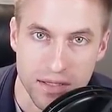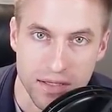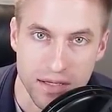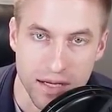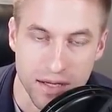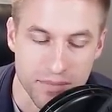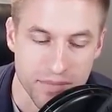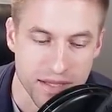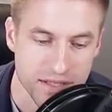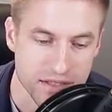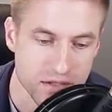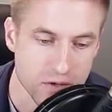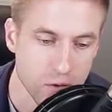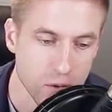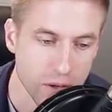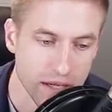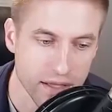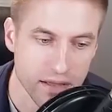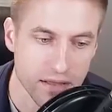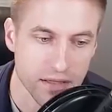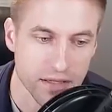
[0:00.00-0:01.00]
Um, that's
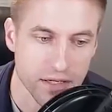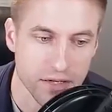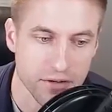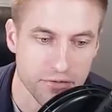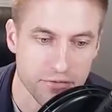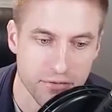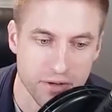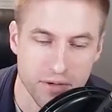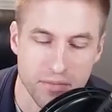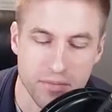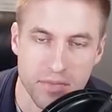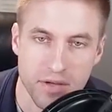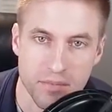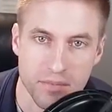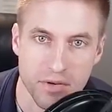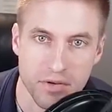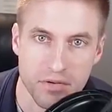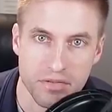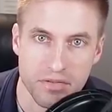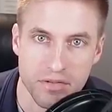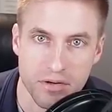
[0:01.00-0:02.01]
quite clear from
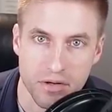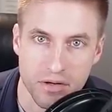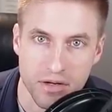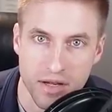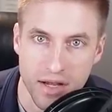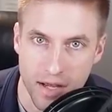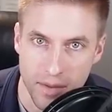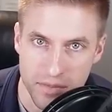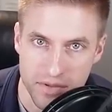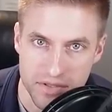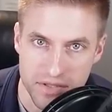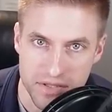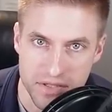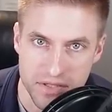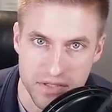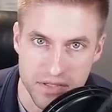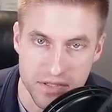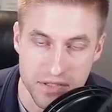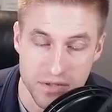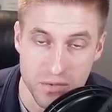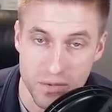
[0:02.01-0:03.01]
both their
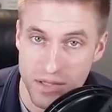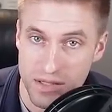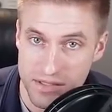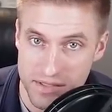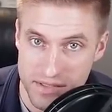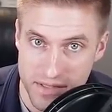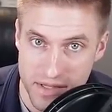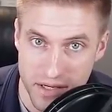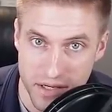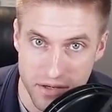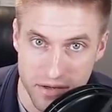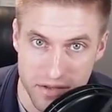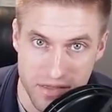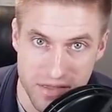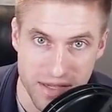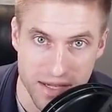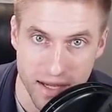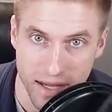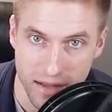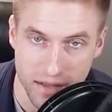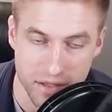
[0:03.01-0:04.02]
composition as well as their
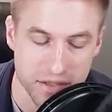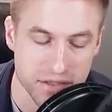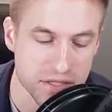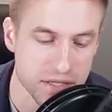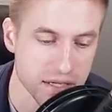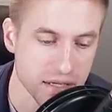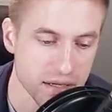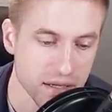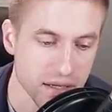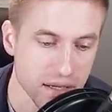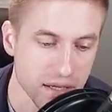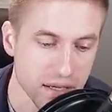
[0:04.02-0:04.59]
theology.